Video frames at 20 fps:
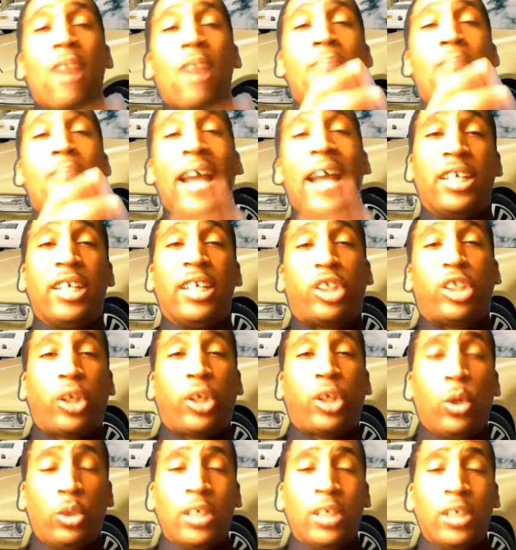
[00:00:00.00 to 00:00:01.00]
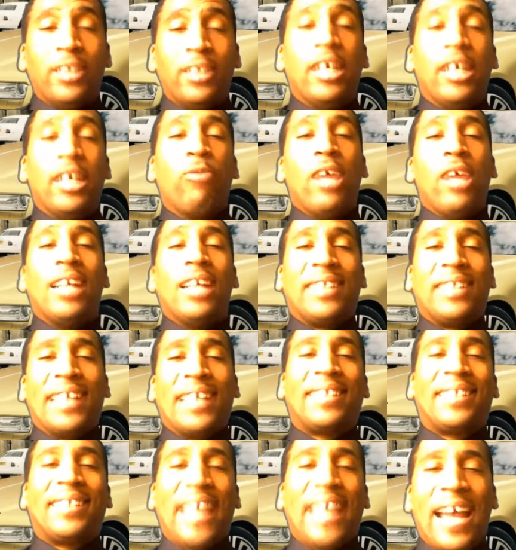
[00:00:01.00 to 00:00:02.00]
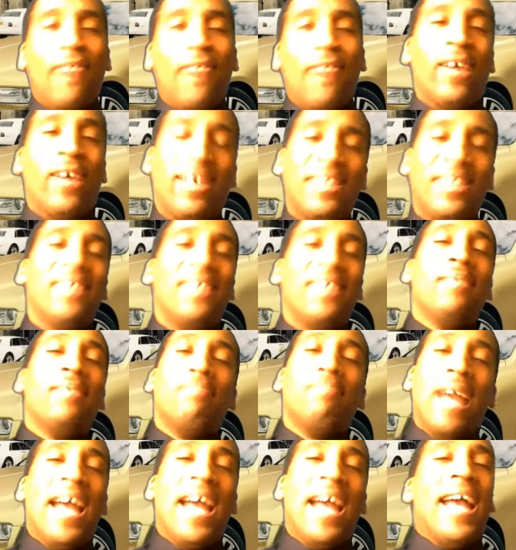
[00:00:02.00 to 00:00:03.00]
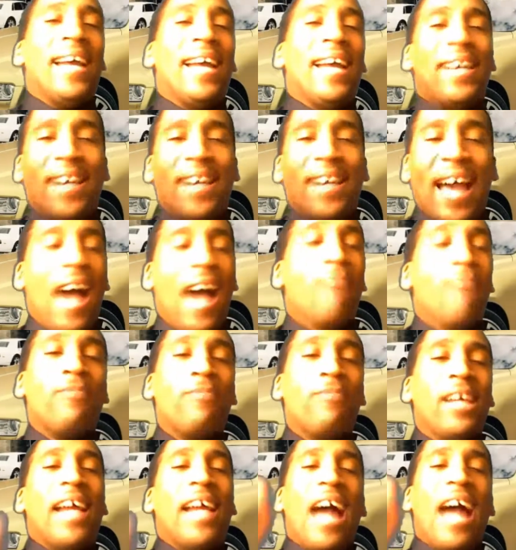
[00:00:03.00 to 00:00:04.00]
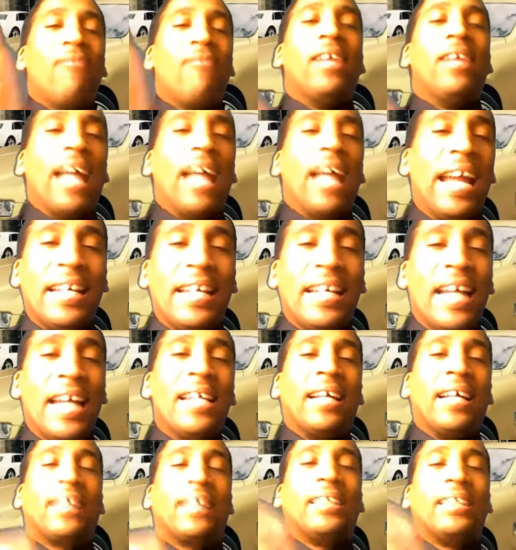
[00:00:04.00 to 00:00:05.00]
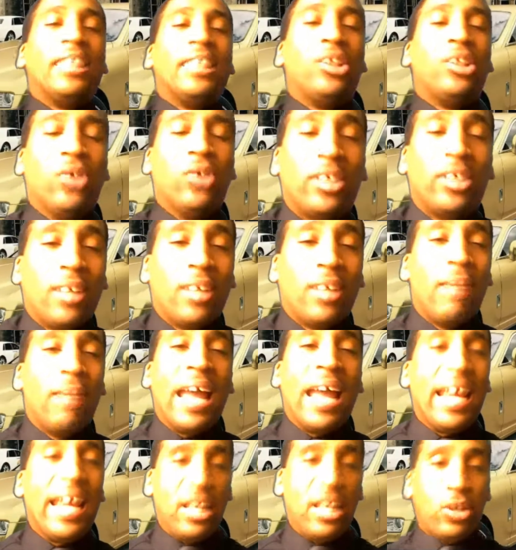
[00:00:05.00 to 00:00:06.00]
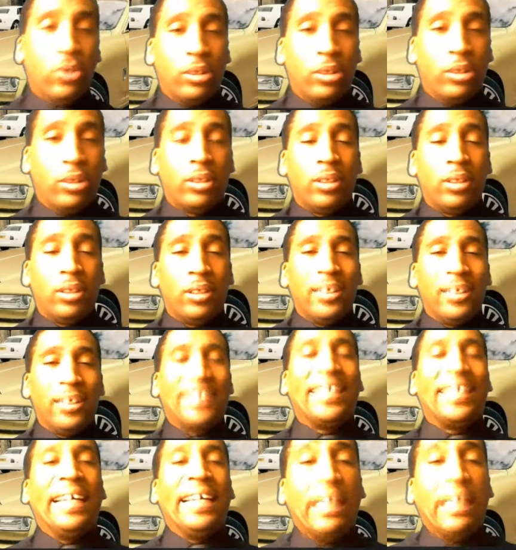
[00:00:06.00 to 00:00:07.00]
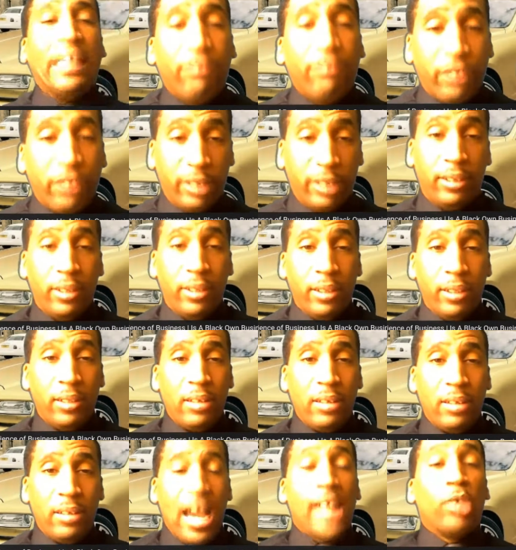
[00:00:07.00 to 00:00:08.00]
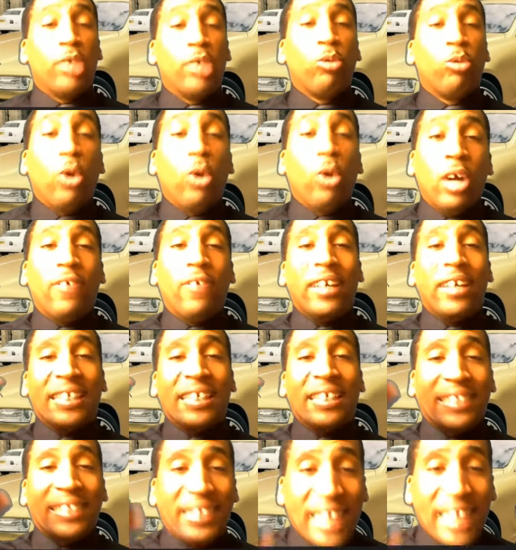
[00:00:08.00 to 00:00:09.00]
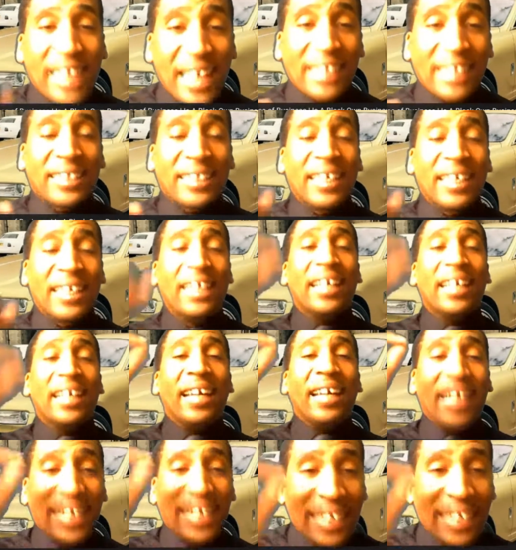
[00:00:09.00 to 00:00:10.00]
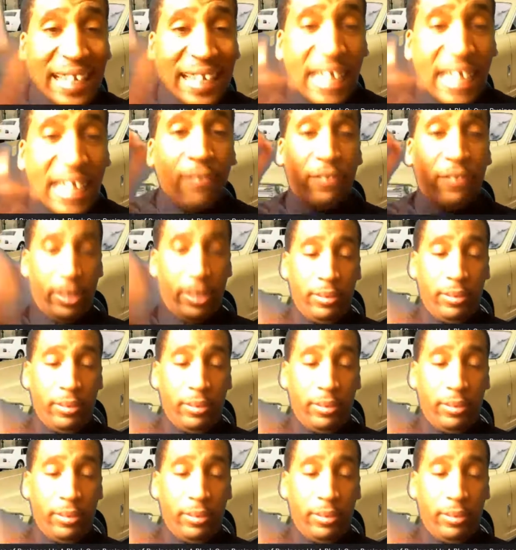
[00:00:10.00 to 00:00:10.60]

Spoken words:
make an excuse. Then really just saying, well, man, I really hate that nigga because he's doing something I ain't doing. It's envy. At the root of it is jealousy and envy.